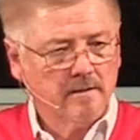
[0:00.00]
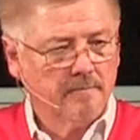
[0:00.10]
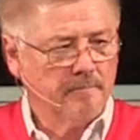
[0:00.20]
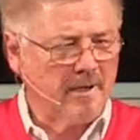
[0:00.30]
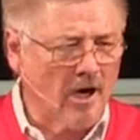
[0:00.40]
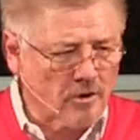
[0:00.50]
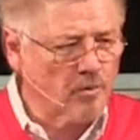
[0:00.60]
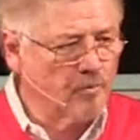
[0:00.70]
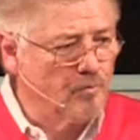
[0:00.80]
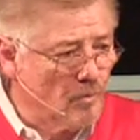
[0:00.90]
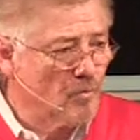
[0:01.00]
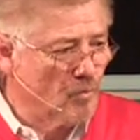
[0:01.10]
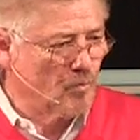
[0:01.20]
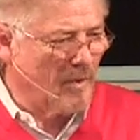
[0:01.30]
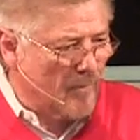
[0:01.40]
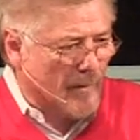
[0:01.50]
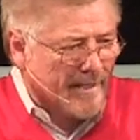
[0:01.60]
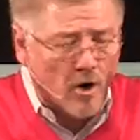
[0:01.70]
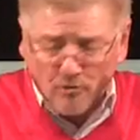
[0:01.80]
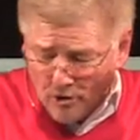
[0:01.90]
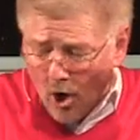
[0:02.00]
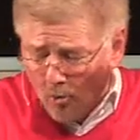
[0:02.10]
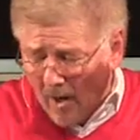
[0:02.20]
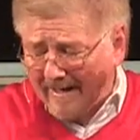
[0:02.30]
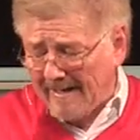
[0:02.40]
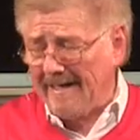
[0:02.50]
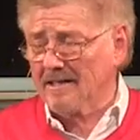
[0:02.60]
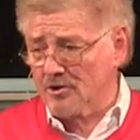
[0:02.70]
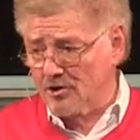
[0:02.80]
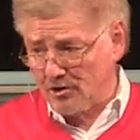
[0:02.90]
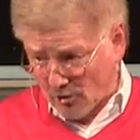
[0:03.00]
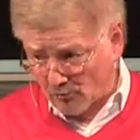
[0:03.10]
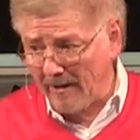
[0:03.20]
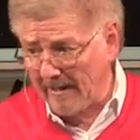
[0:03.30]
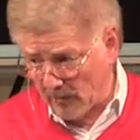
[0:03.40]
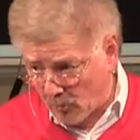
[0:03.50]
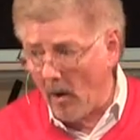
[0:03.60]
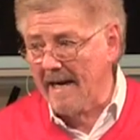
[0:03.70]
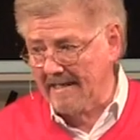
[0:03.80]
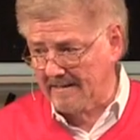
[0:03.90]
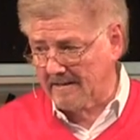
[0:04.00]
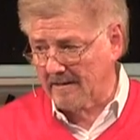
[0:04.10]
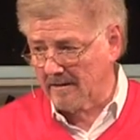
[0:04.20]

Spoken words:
Because we don't know what it is to really wait.